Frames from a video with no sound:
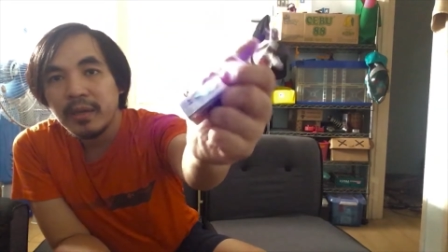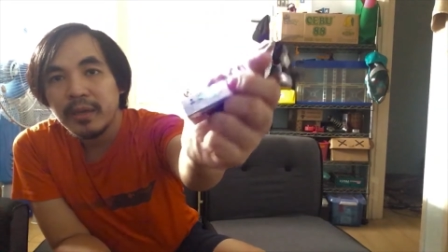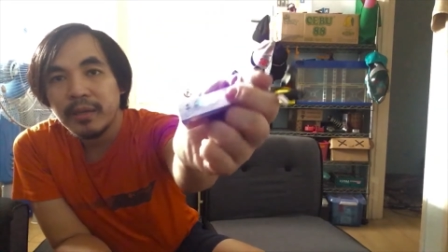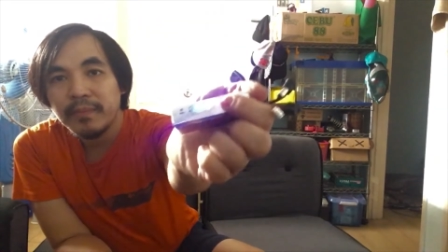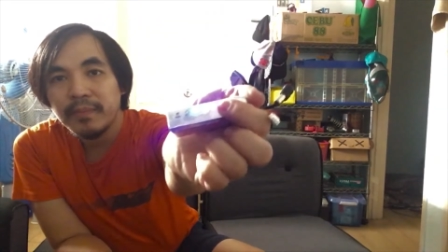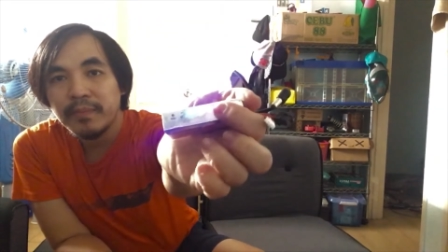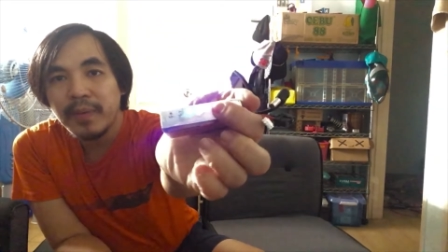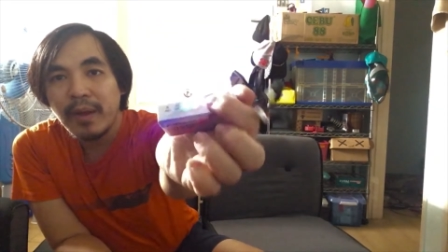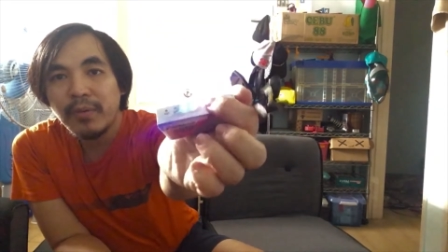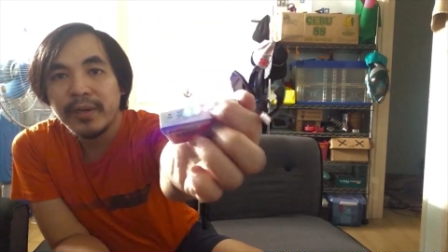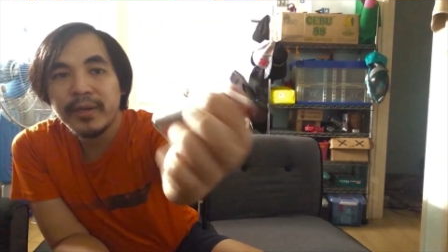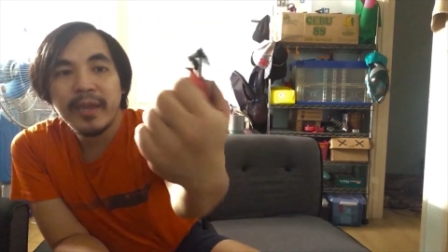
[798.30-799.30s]
power
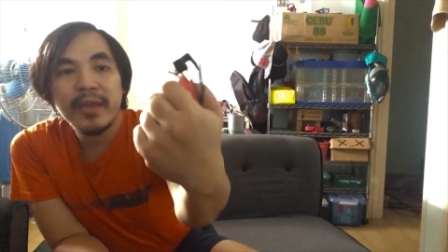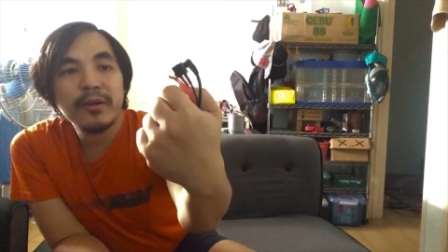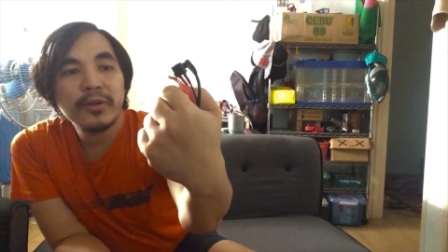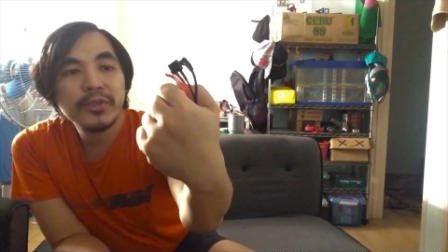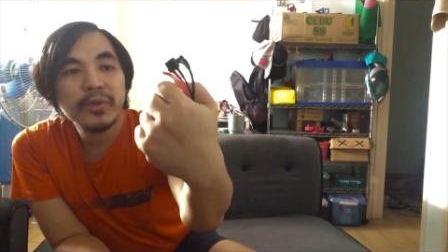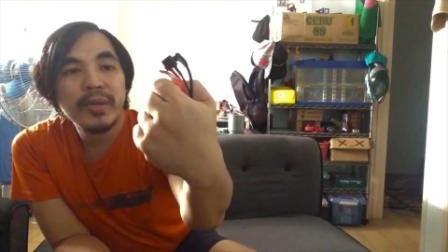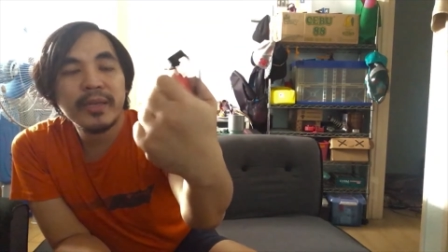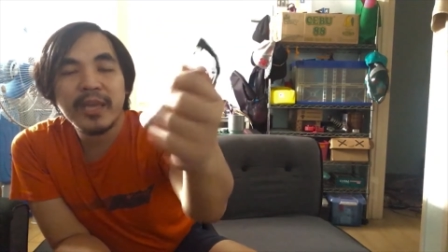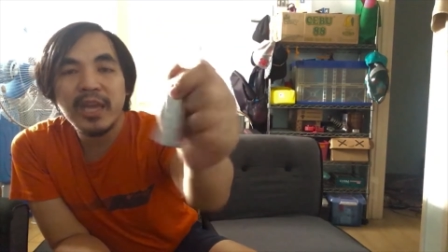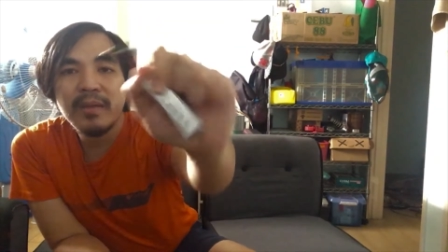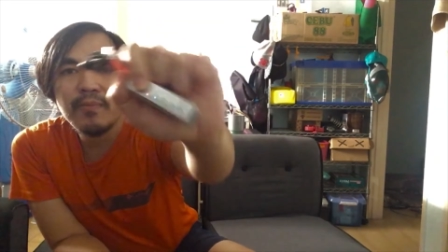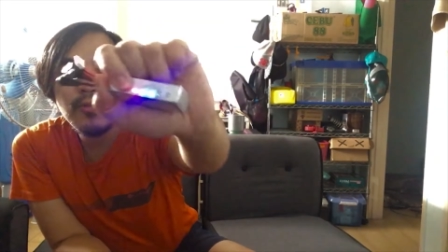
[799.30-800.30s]
indicator, so it came
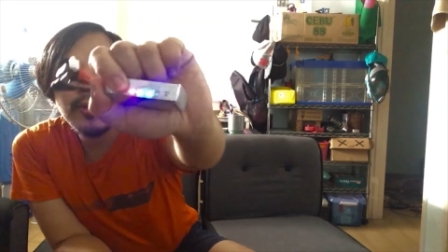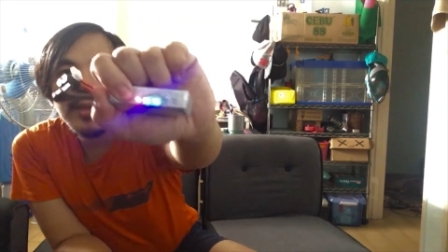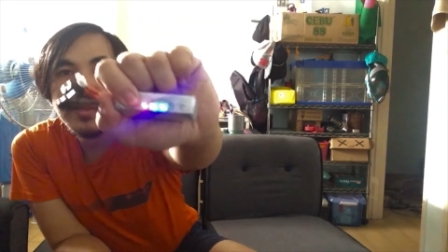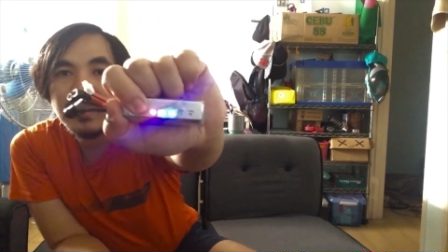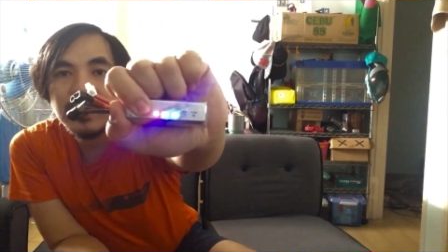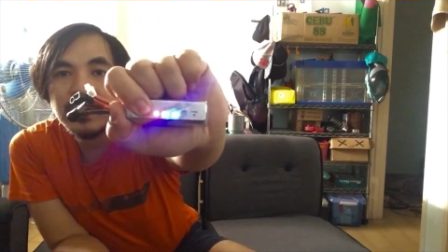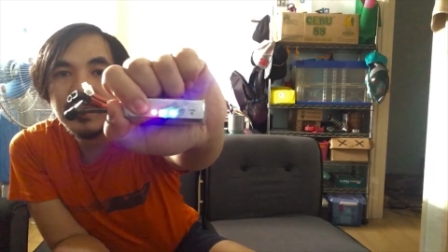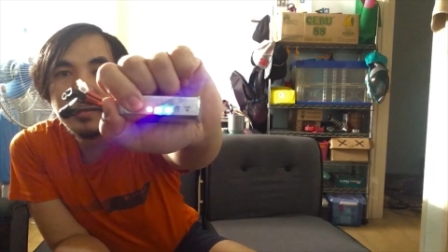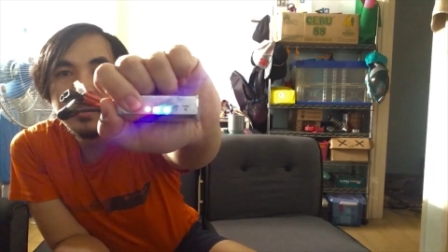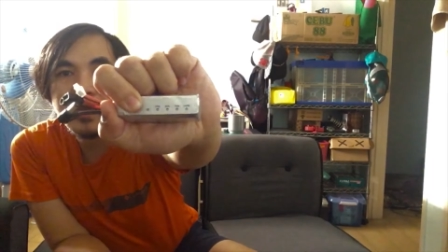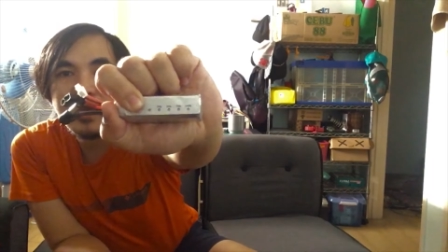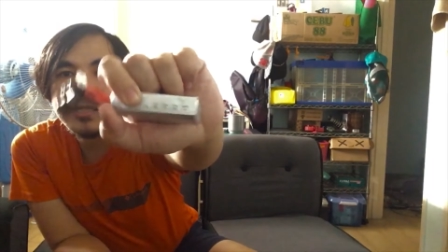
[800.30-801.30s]
with like
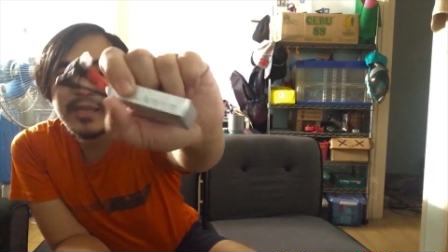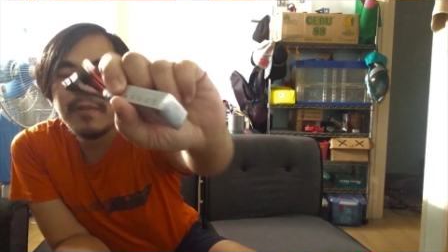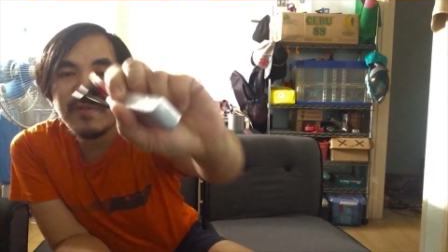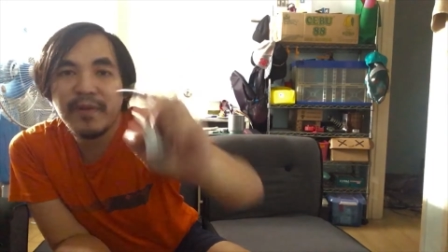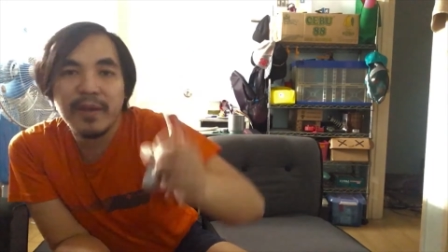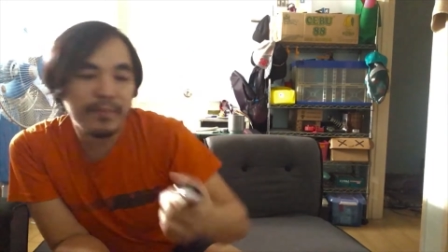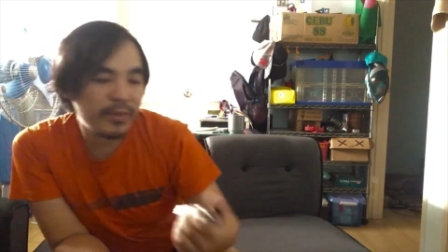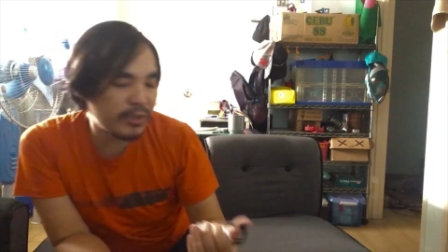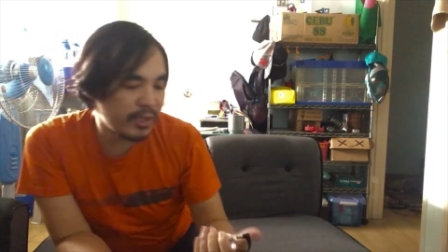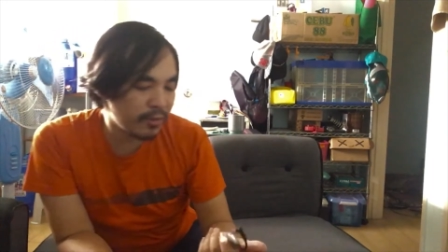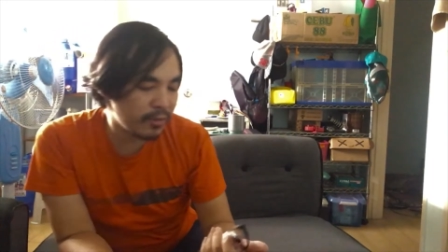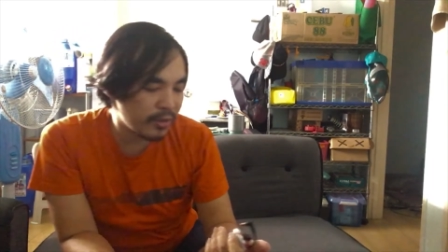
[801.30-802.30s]
75% or
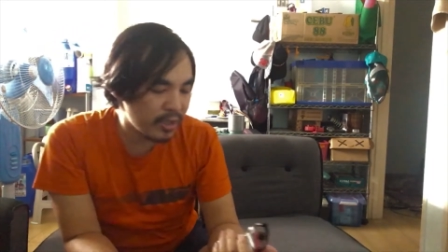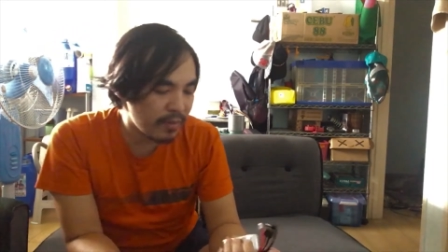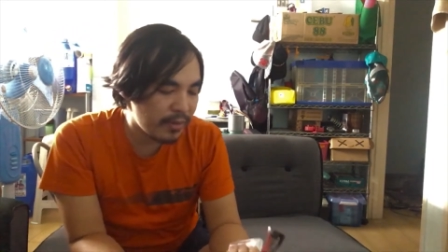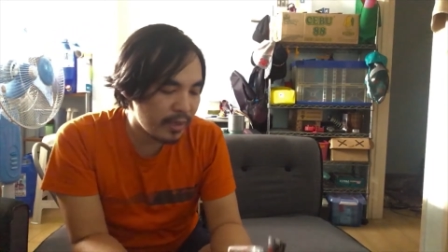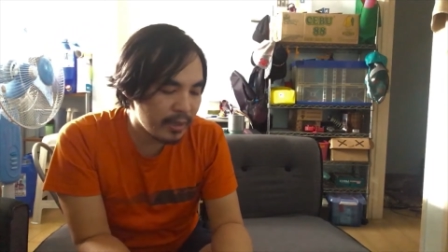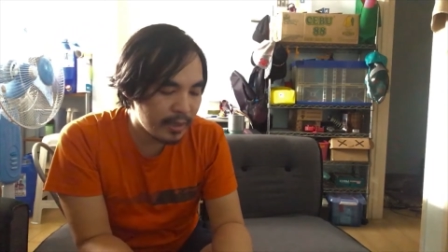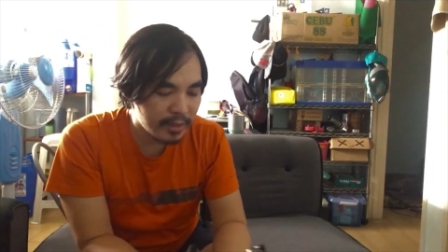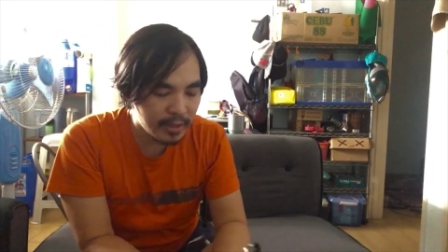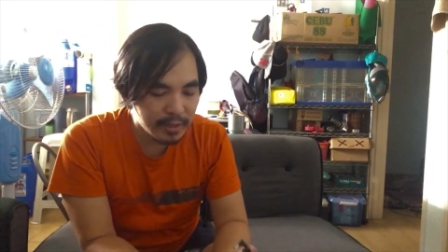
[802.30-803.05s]
something like that.